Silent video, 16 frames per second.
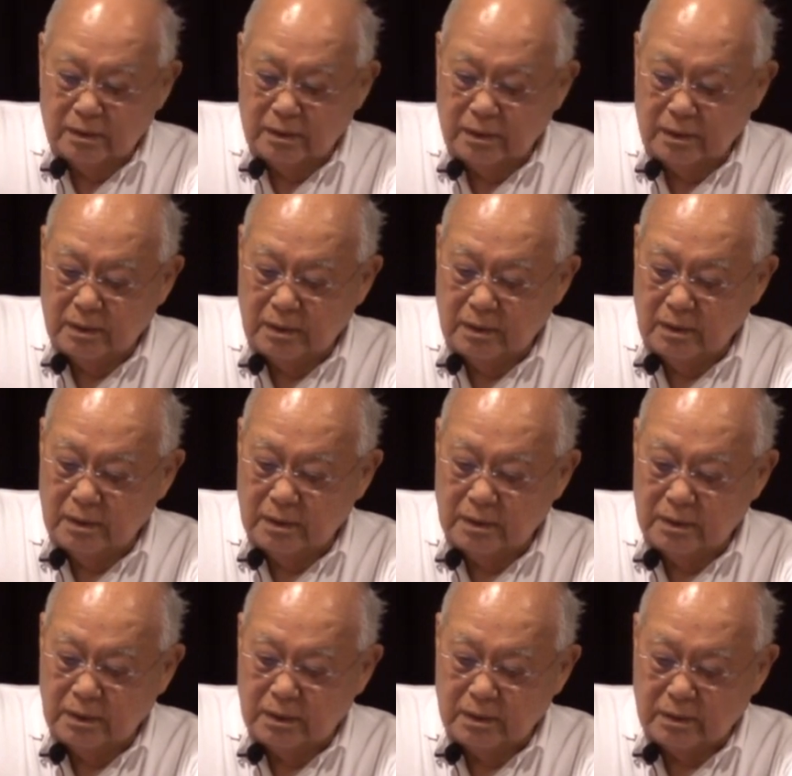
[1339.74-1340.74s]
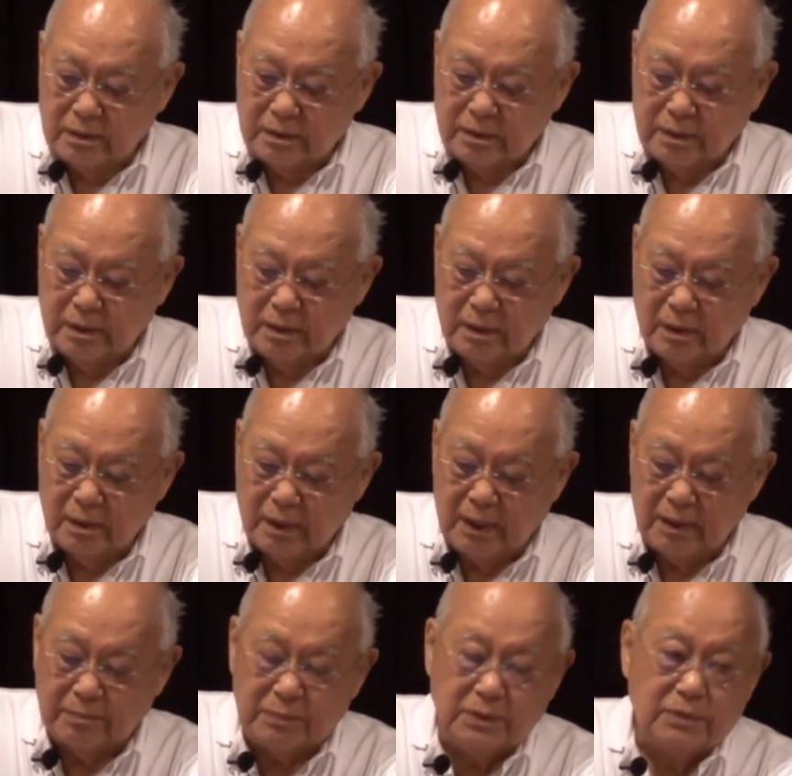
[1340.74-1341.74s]
The Indians
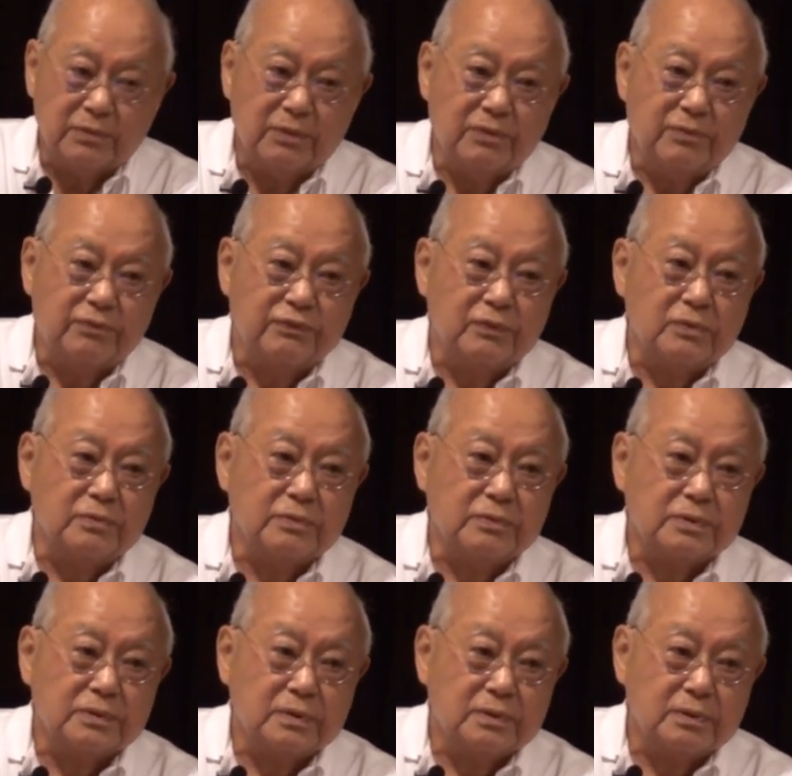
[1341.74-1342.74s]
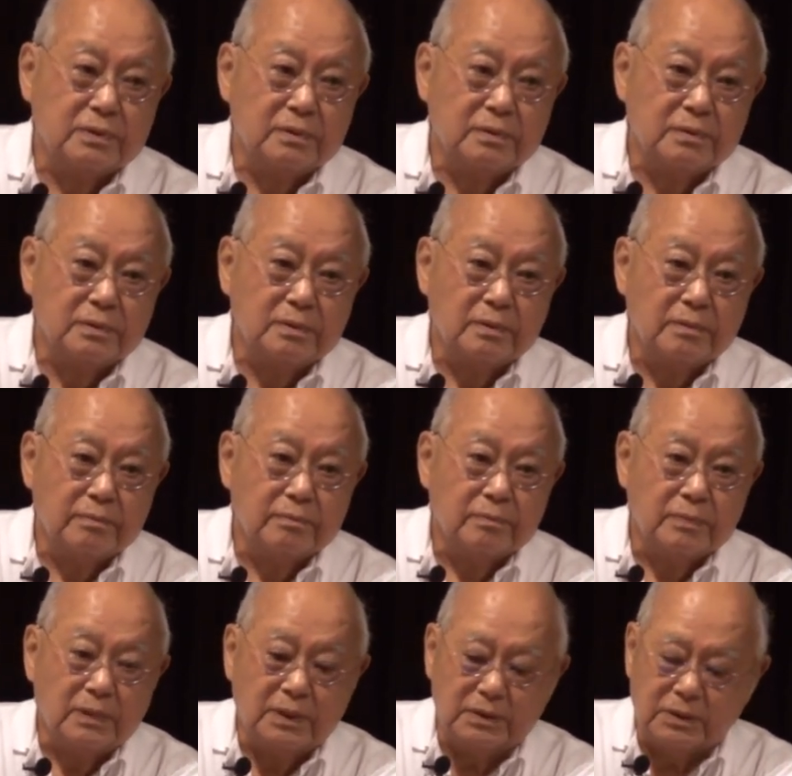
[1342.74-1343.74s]
absolutely refused.
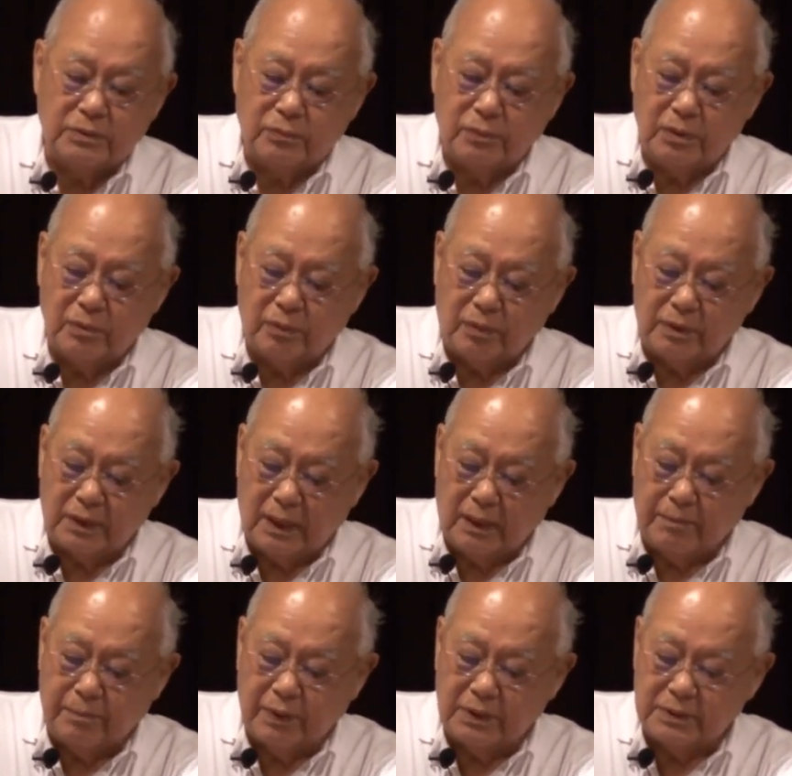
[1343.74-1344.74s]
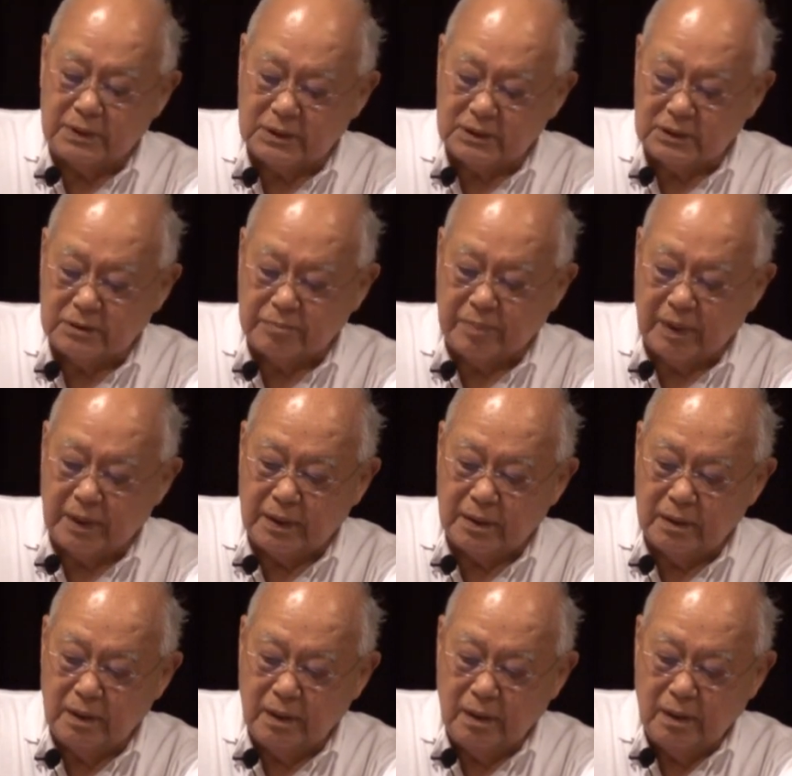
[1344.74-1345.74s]
They said, we will not
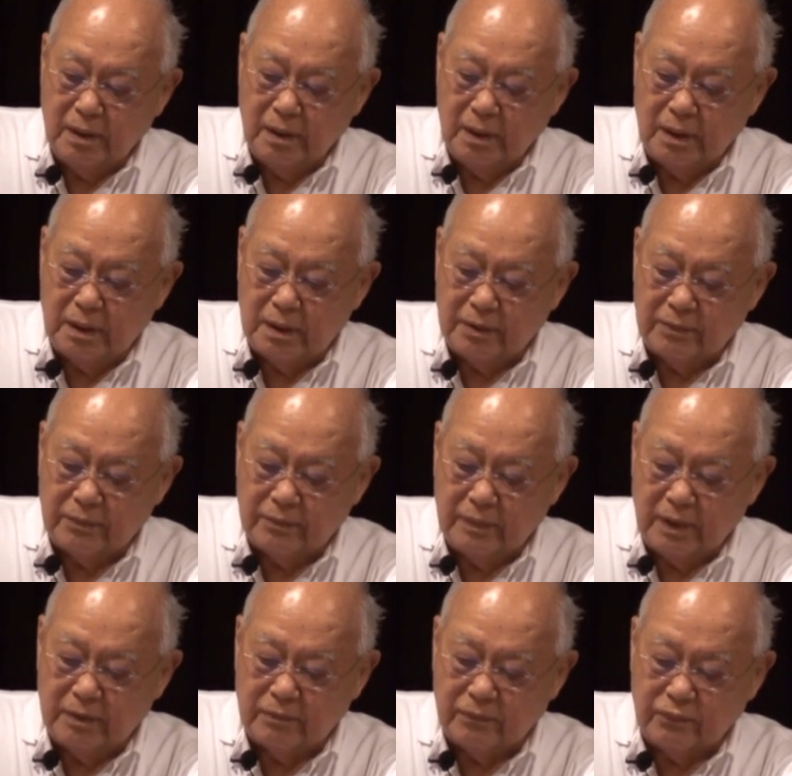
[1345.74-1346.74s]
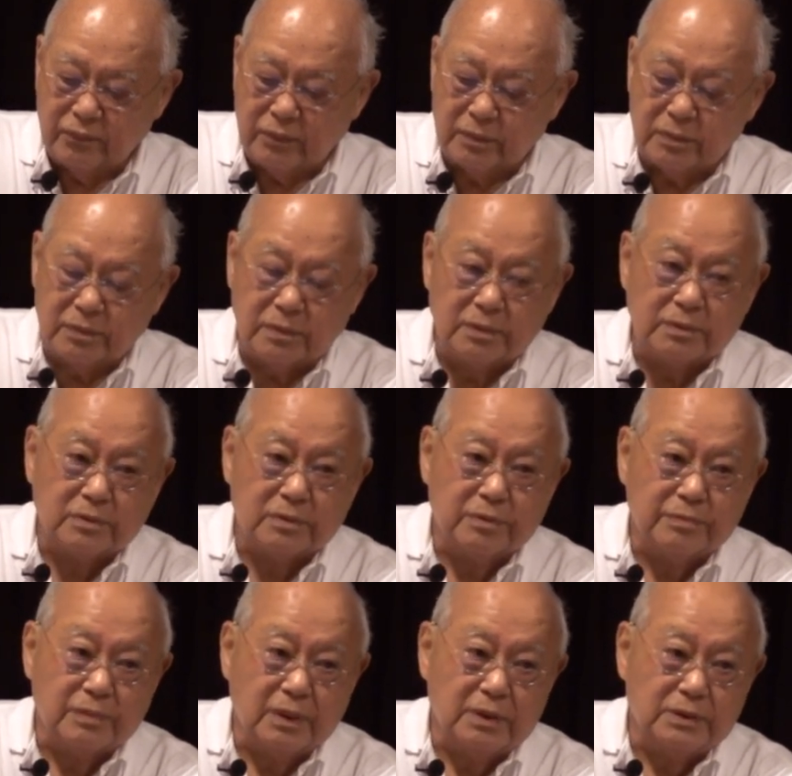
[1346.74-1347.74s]
participate in, in further
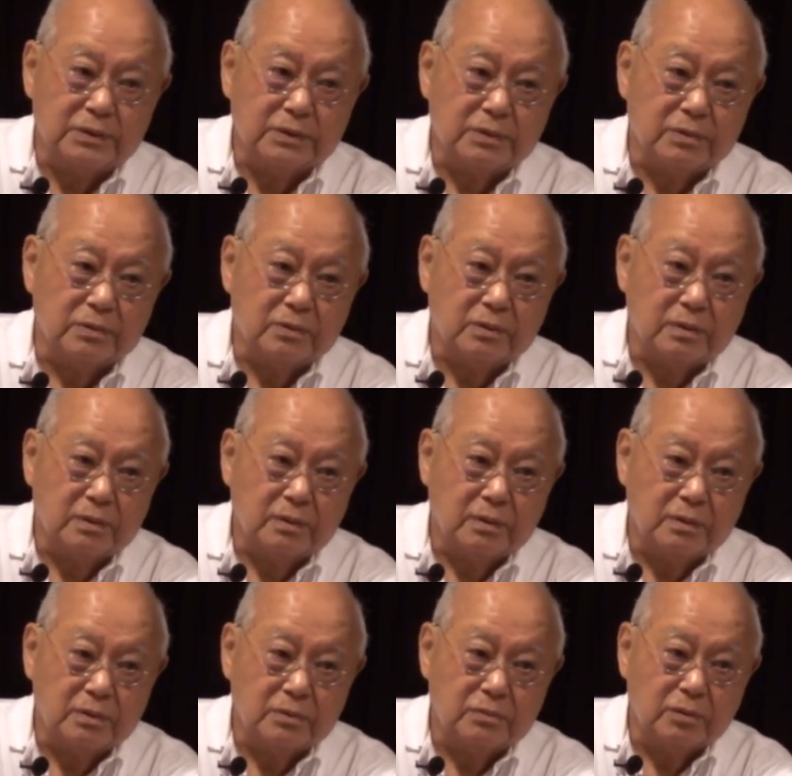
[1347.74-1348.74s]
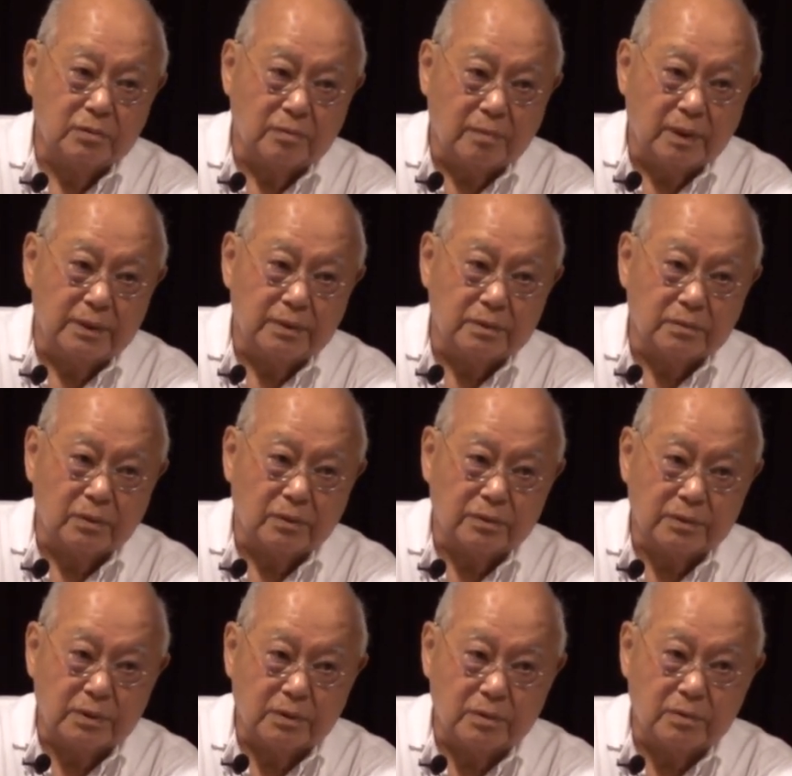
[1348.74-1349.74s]
discrimination to a
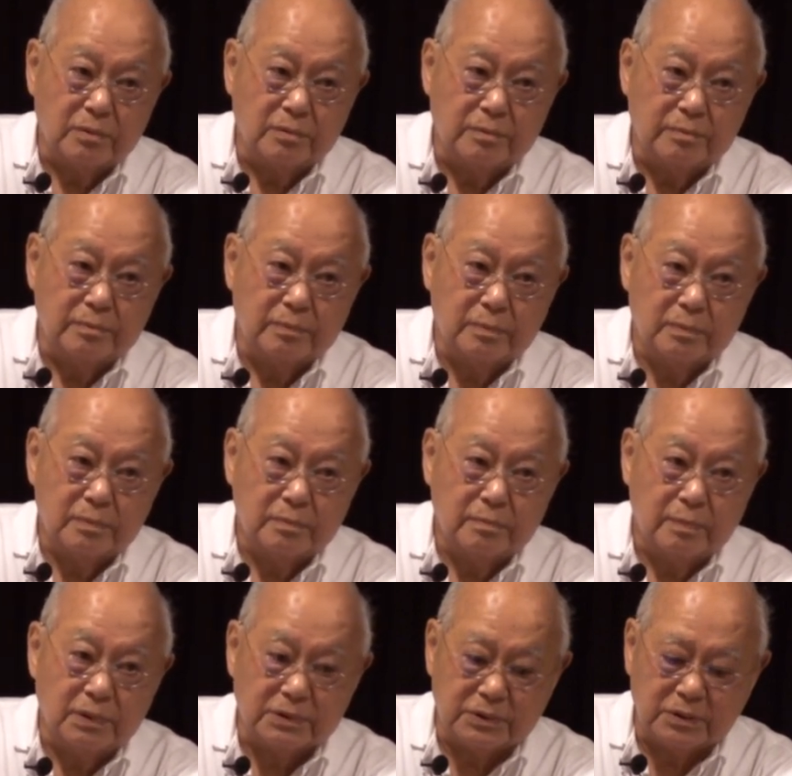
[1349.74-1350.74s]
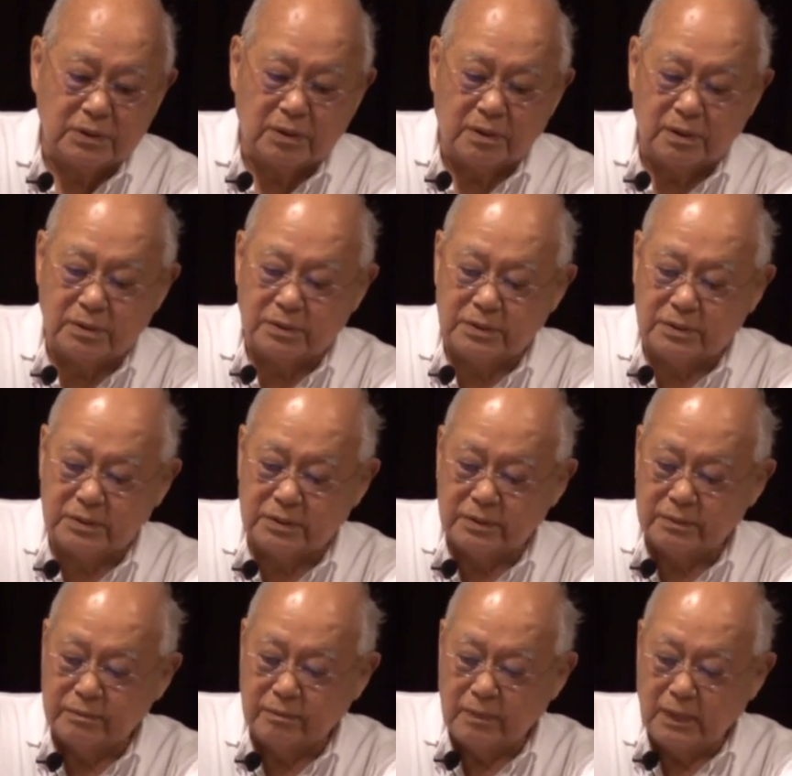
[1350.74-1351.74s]
minority group, Blister
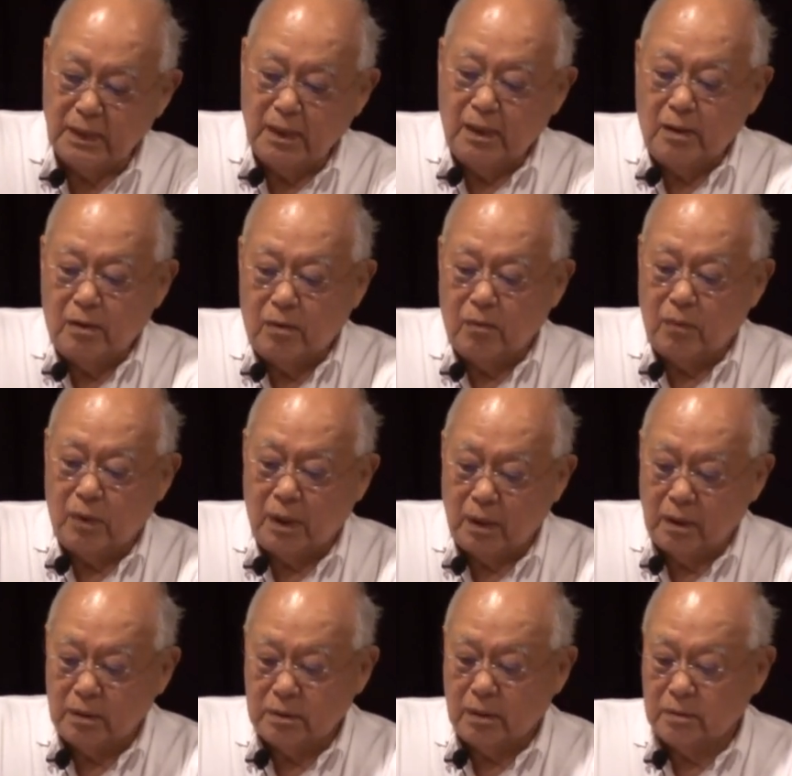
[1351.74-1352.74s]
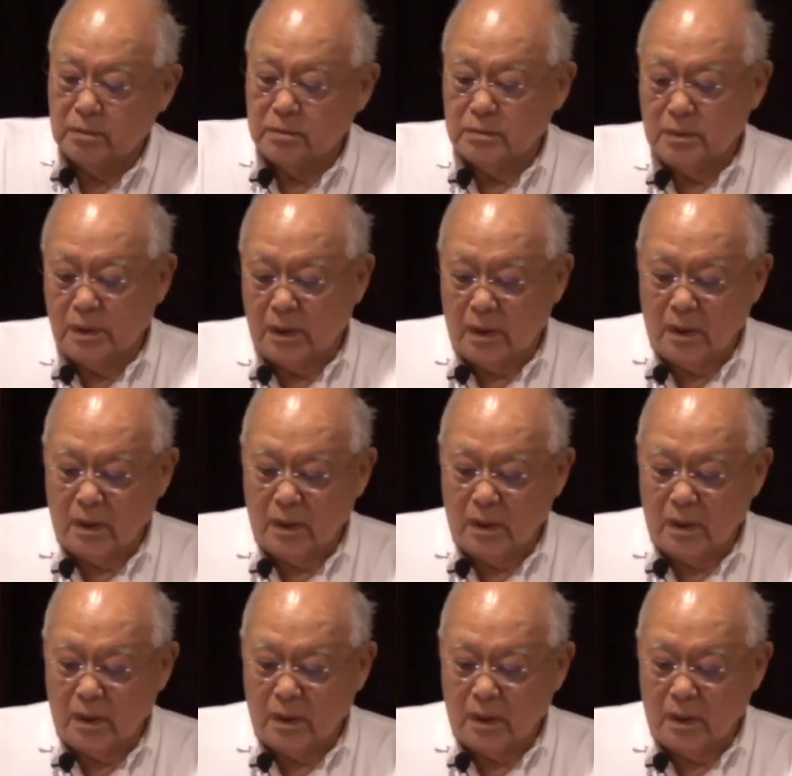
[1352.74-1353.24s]
Well, the